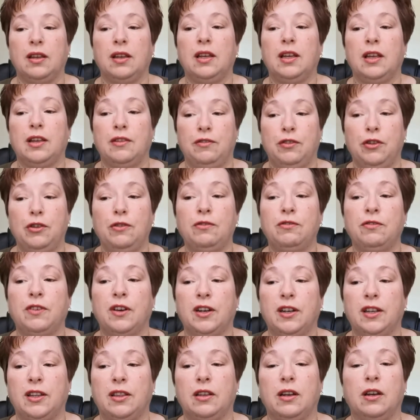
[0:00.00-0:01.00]
if you
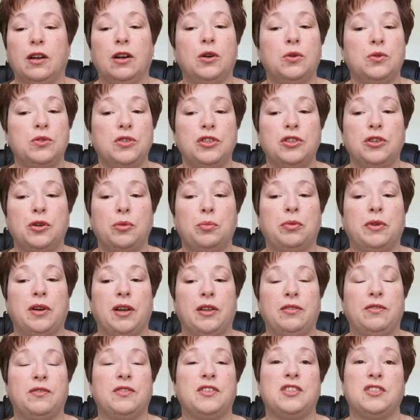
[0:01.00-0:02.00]
find that holding your
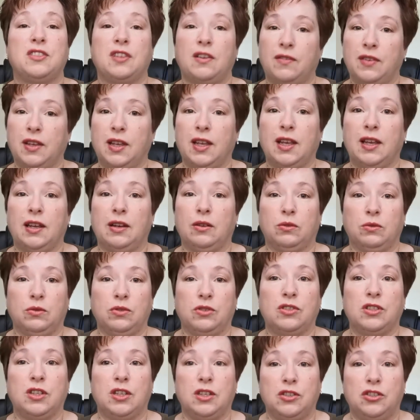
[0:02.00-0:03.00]
breath for 7
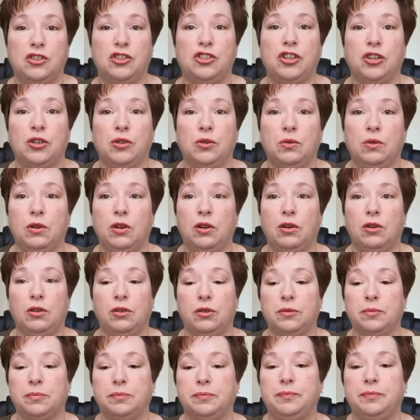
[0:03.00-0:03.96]
counts is too long.